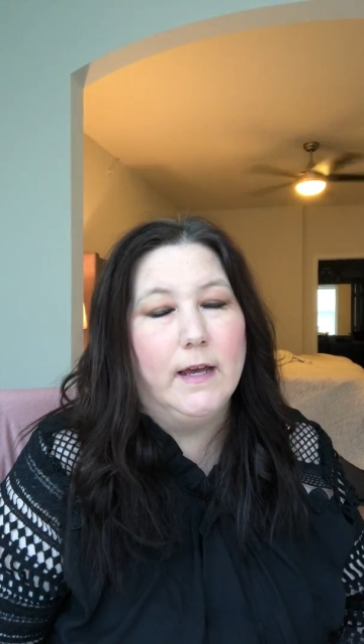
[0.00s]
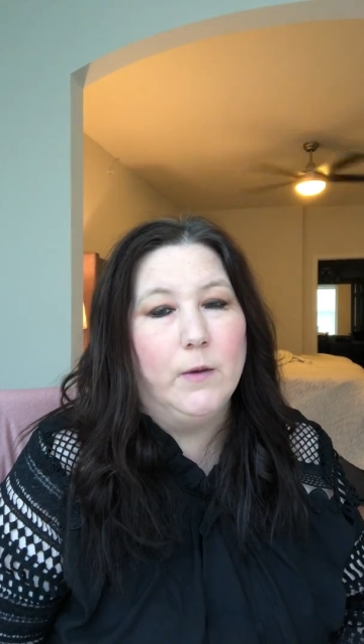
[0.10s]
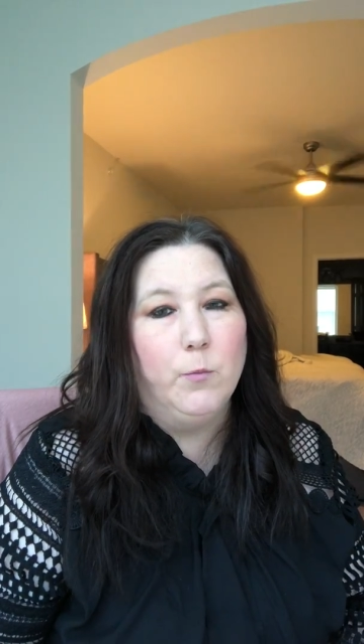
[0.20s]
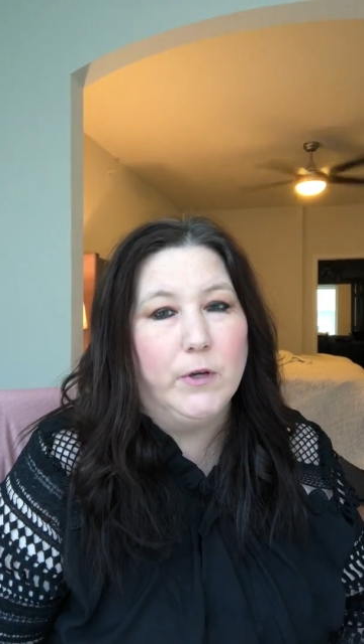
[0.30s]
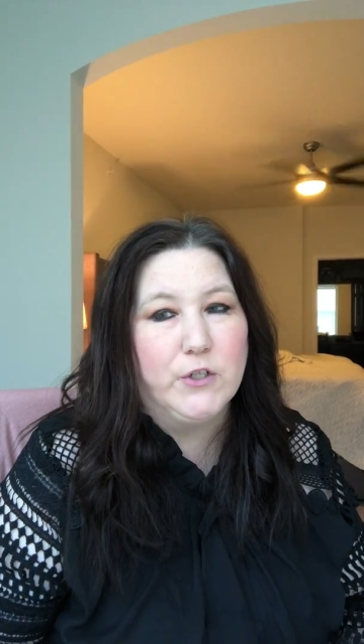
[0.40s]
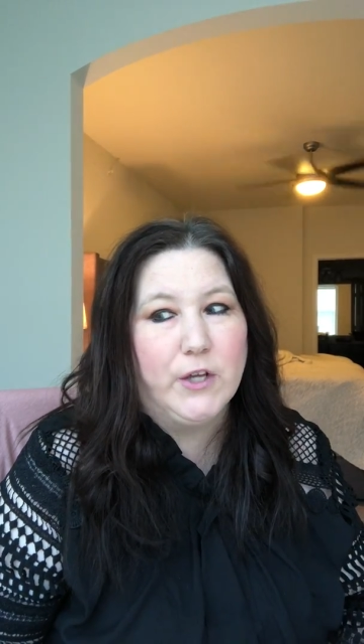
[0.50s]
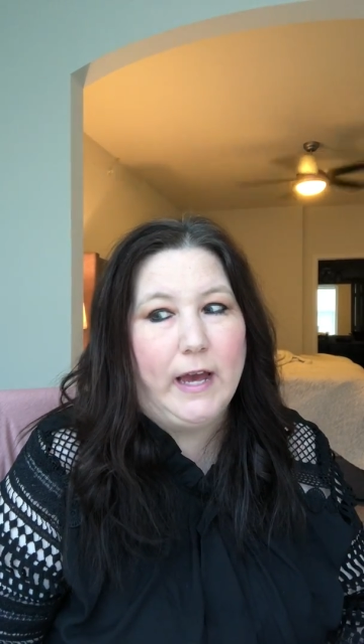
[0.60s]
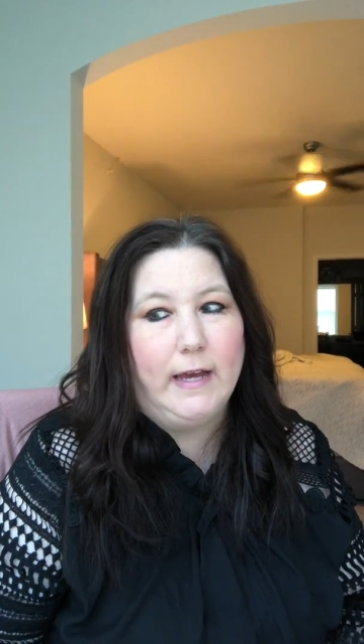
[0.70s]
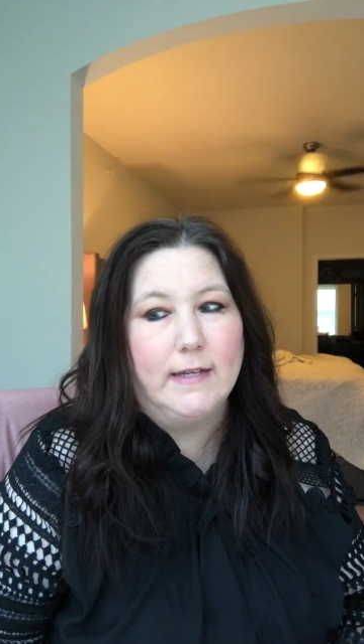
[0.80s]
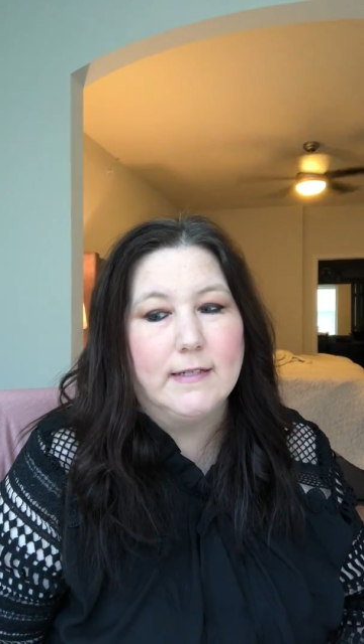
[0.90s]
in which
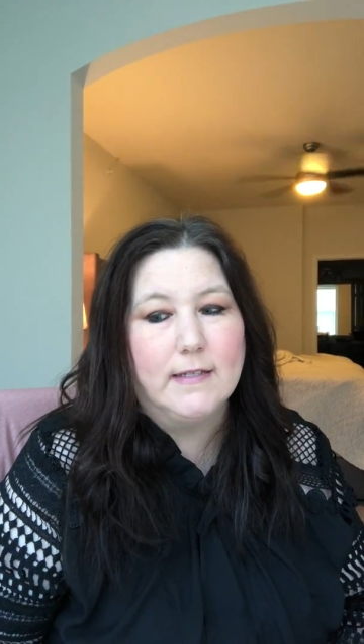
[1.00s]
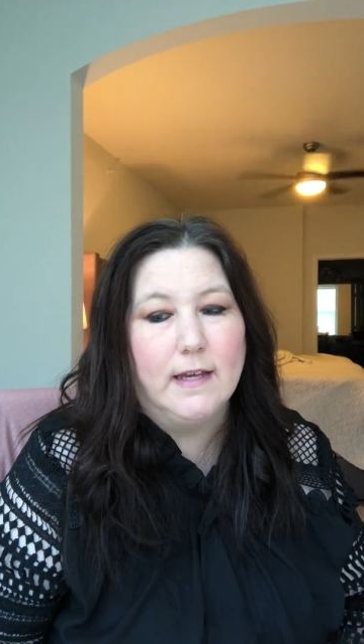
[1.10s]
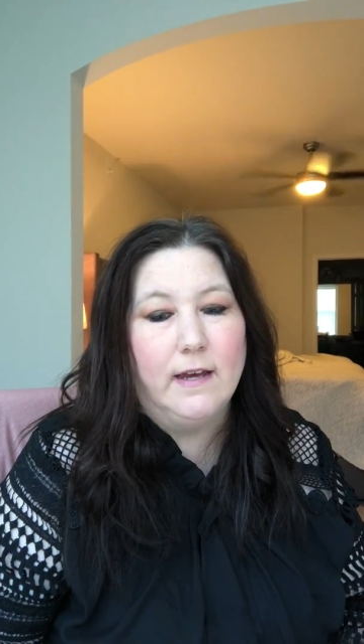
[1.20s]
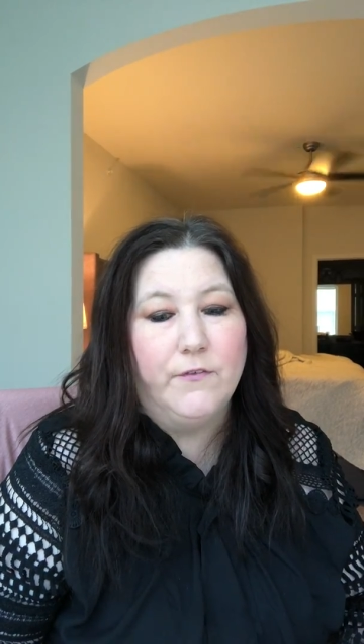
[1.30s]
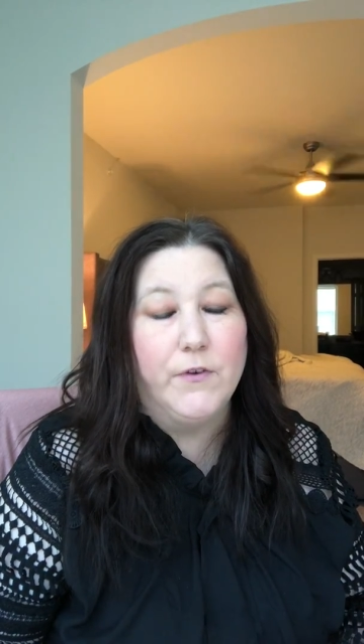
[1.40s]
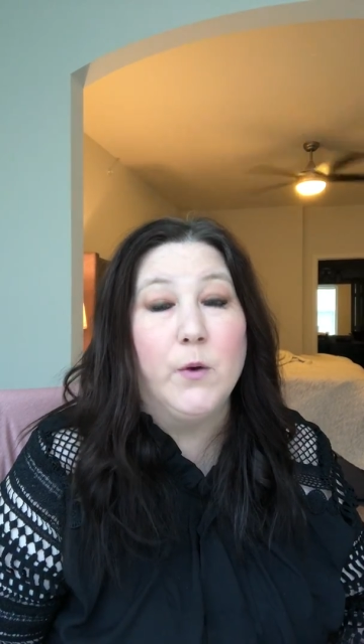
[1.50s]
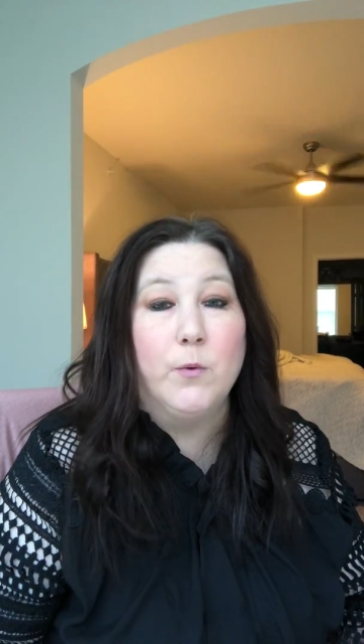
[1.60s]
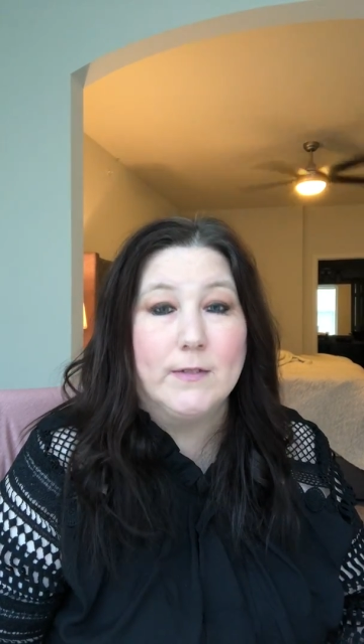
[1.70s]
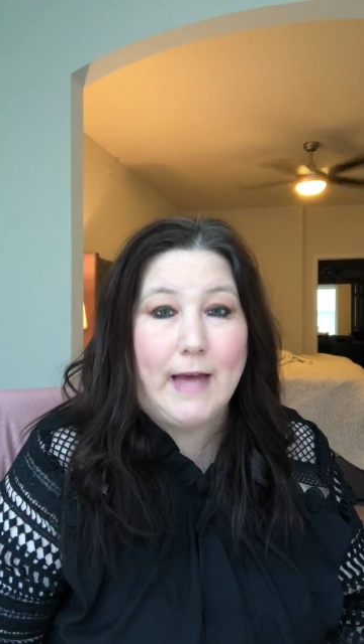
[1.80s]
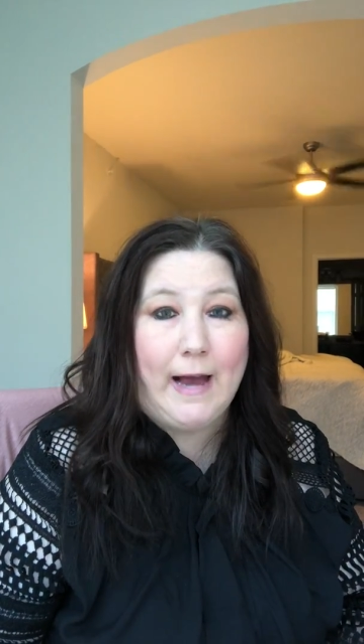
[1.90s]
case, if it
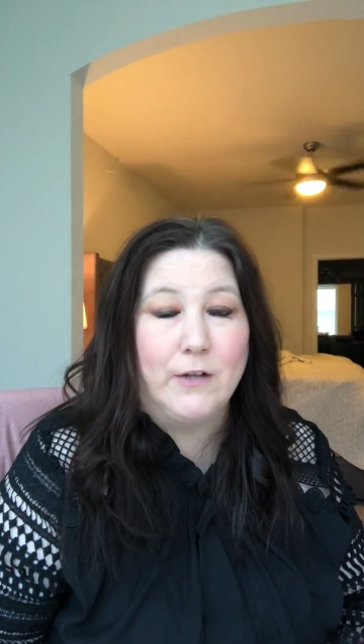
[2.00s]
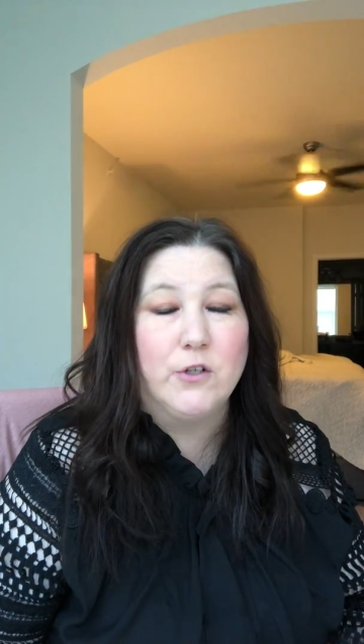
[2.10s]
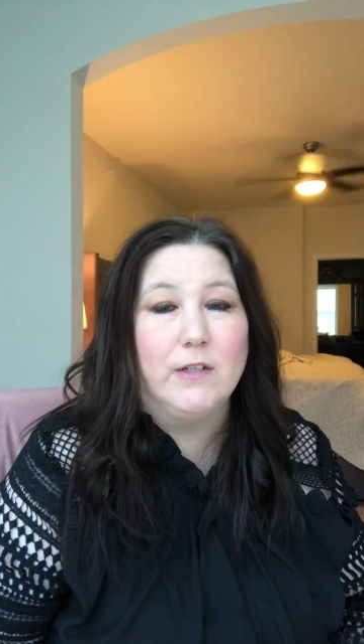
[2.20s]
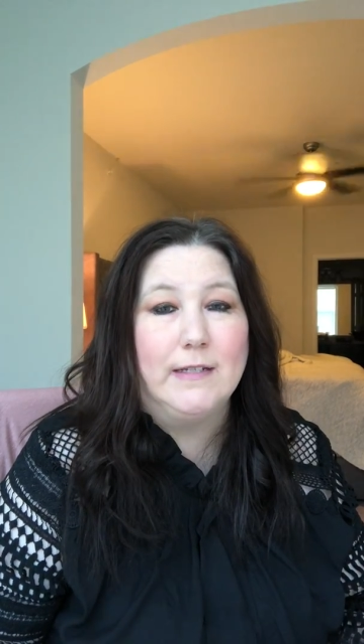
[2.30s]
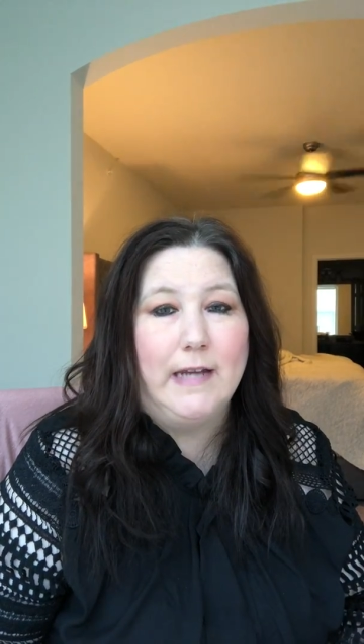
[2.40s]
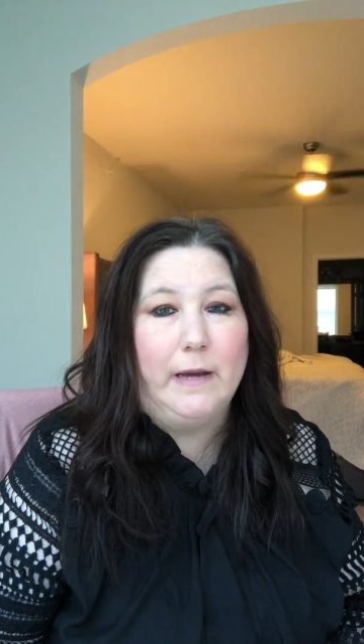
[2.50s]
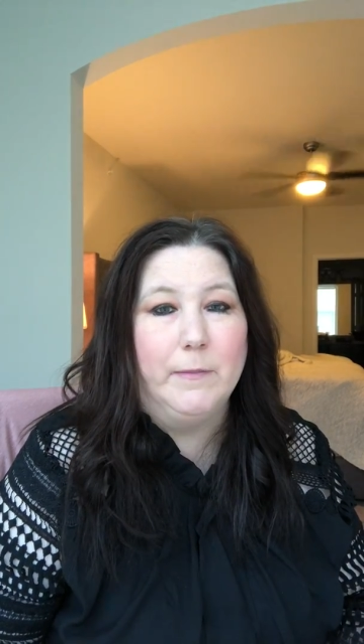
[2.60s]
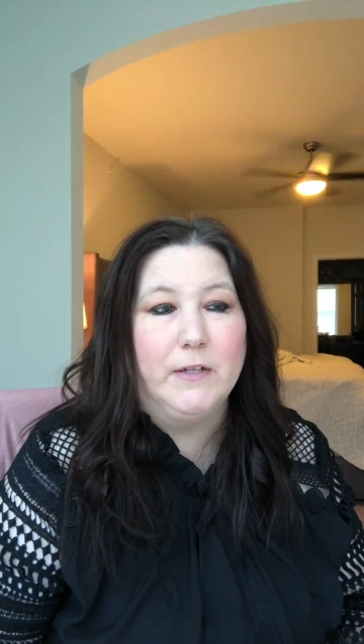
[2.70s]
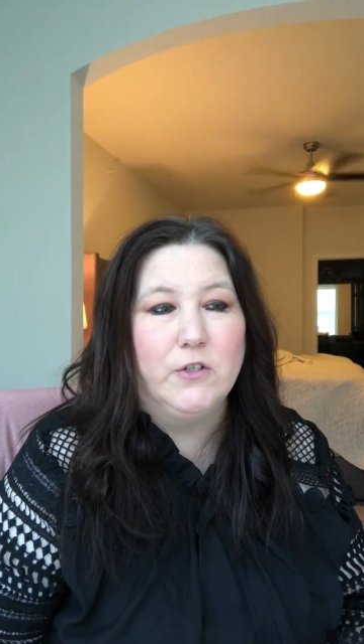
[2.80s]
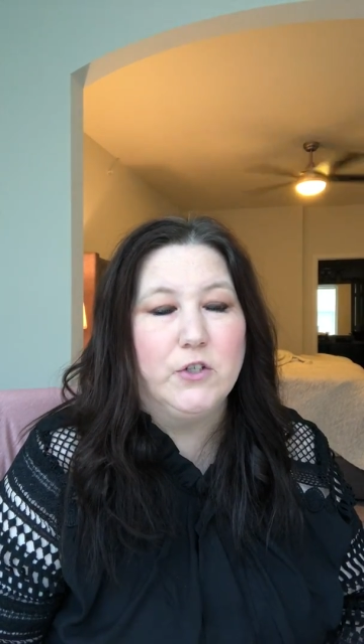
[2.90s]
was actually
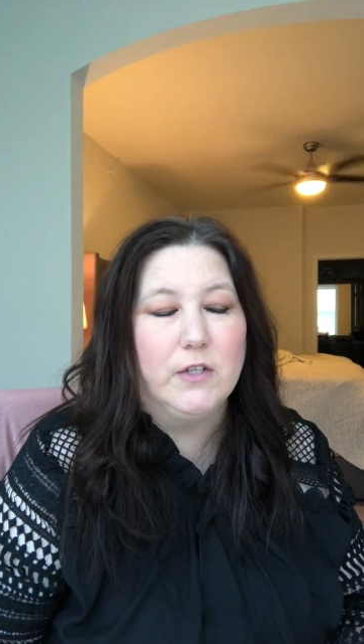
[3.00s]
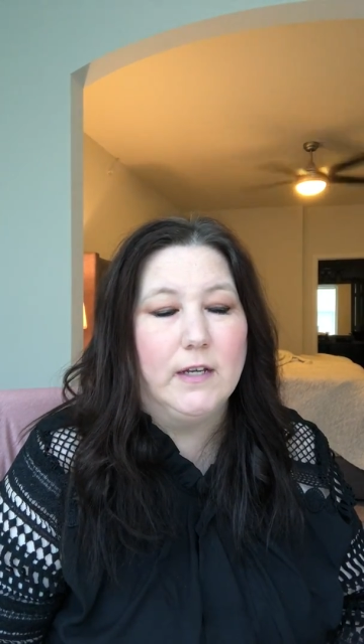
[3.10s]
damaged,